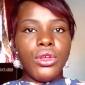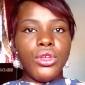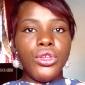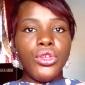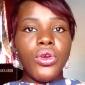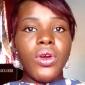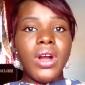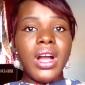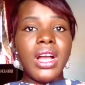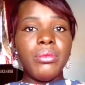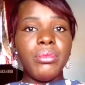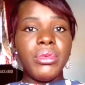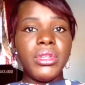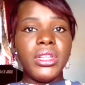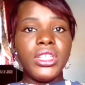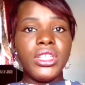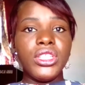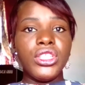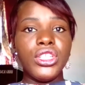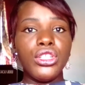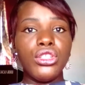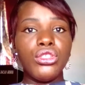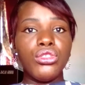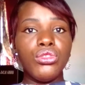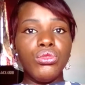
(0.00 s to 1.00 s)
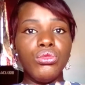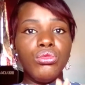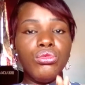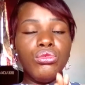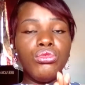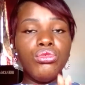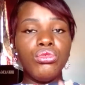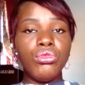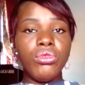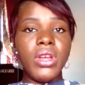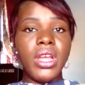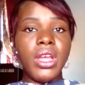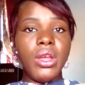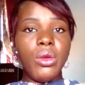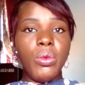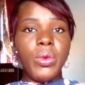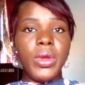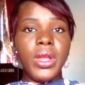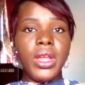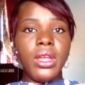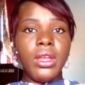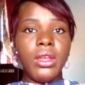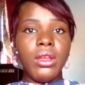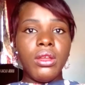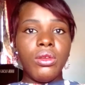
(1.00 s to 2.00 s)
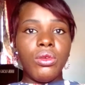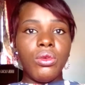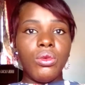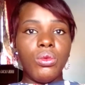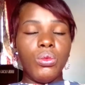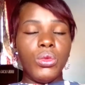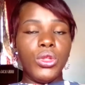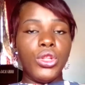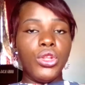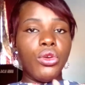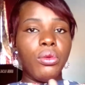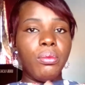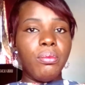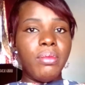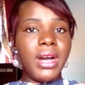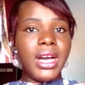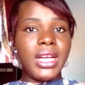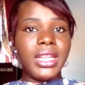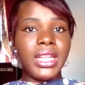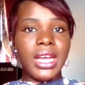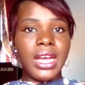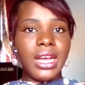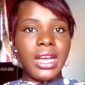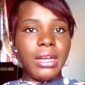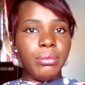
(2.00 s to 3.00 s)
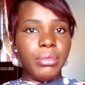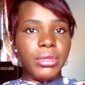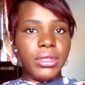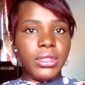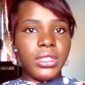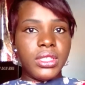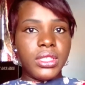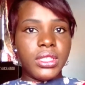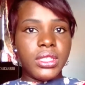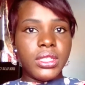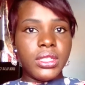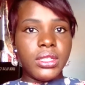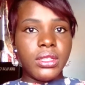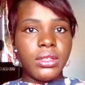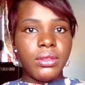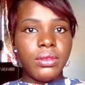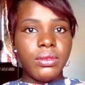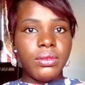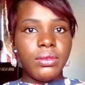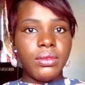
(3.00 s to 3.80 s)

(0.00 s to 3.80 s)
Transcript: your ability to do away with your bad habits.